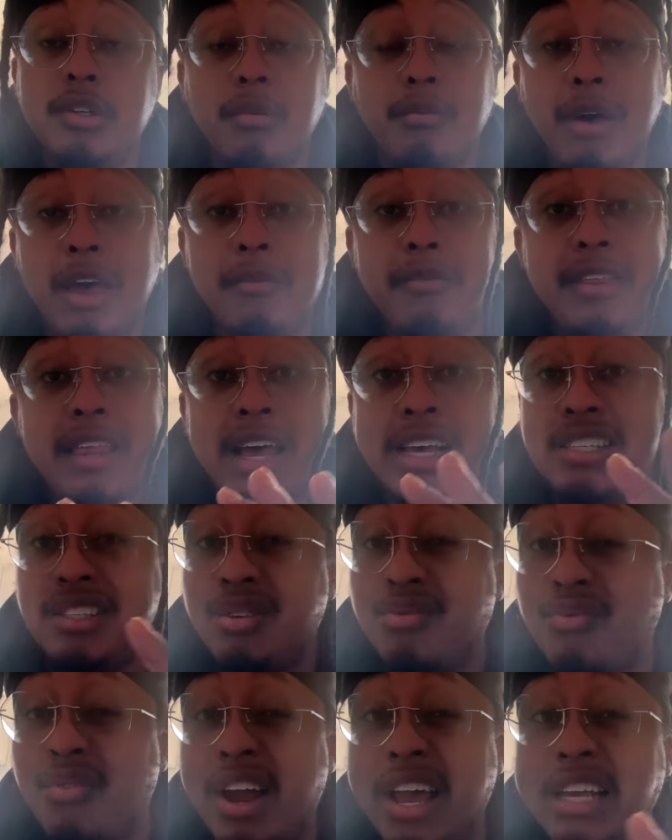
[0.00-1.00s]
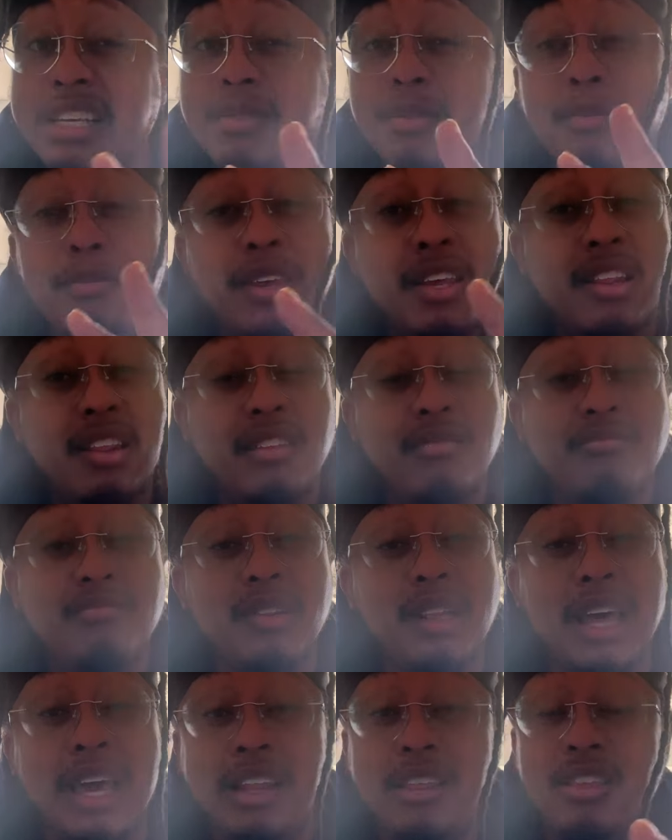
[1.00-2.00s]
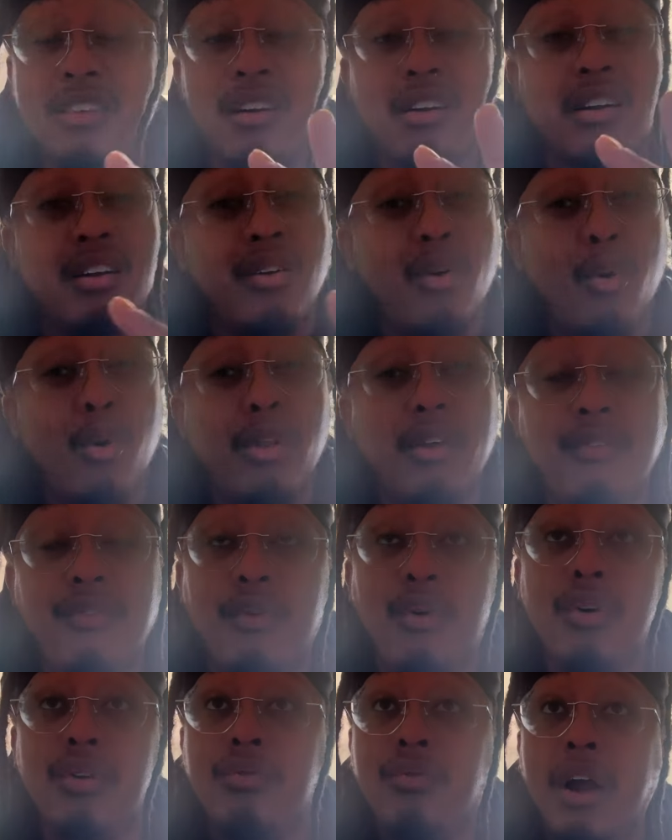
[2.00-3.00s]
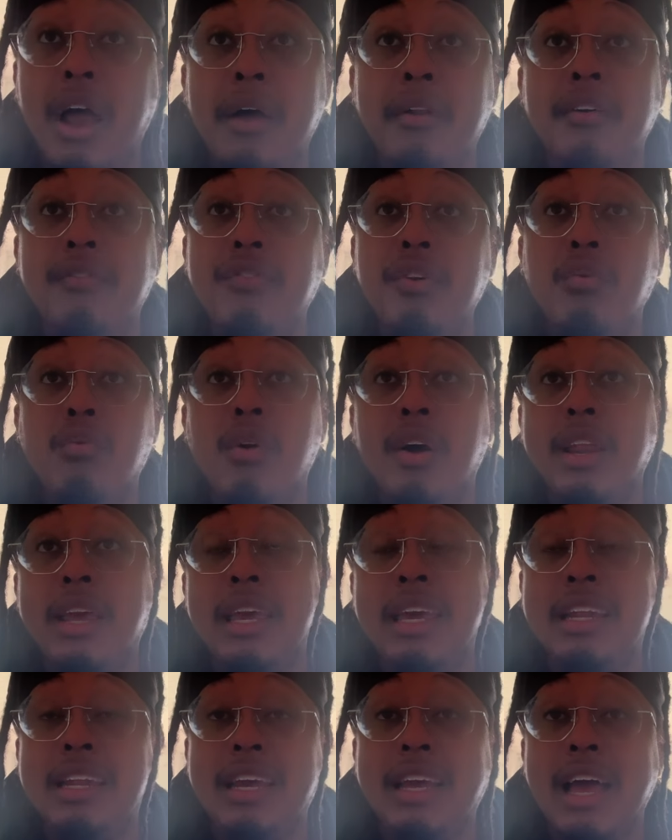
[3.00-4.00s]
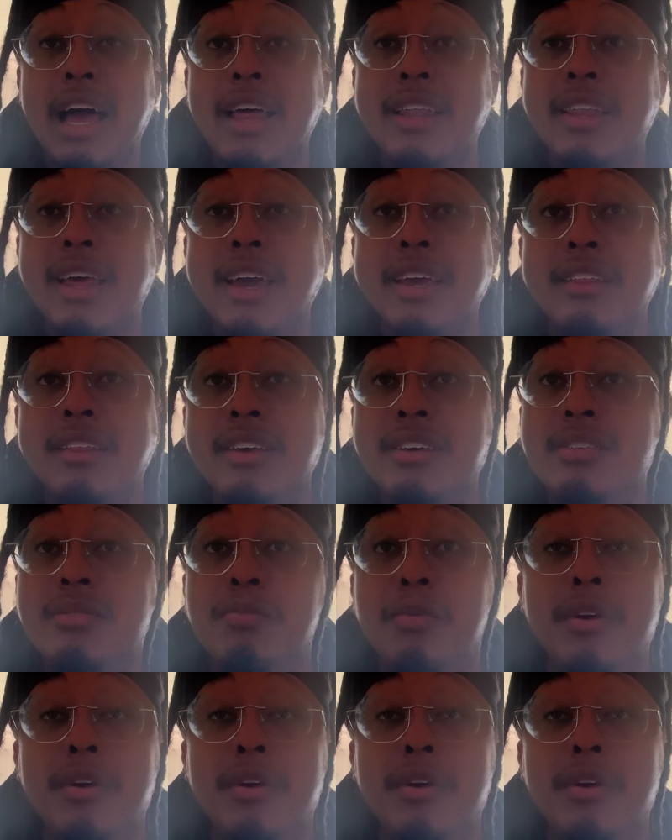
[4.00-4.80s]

So maybe that's the range, maybe late 3rd, early 4th round if you want to get a guy like this.